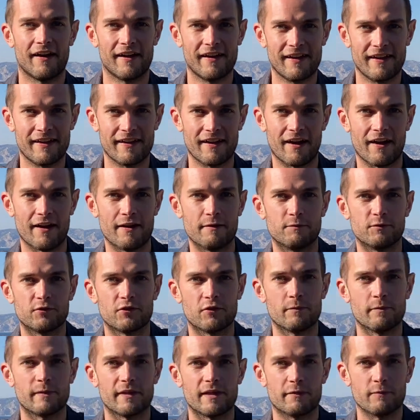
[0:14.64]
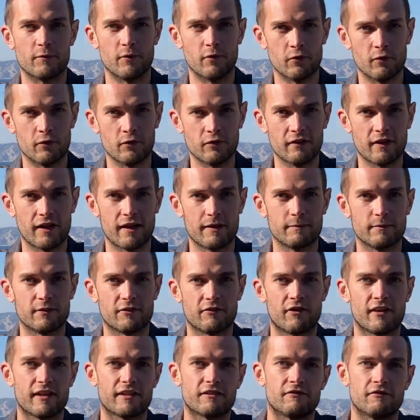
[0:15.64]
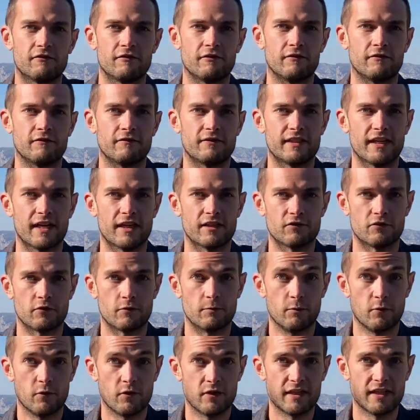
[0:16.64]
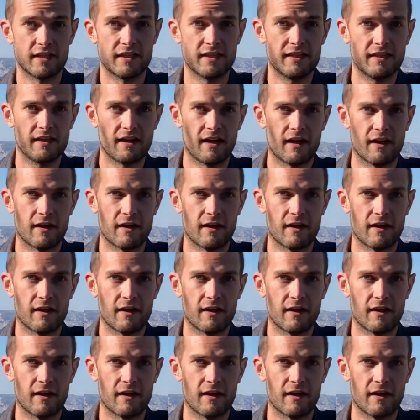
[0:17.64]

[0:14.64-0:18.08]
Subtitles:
Hi, I'm John Bigham-Hall. I'm director of Teatro Mundi.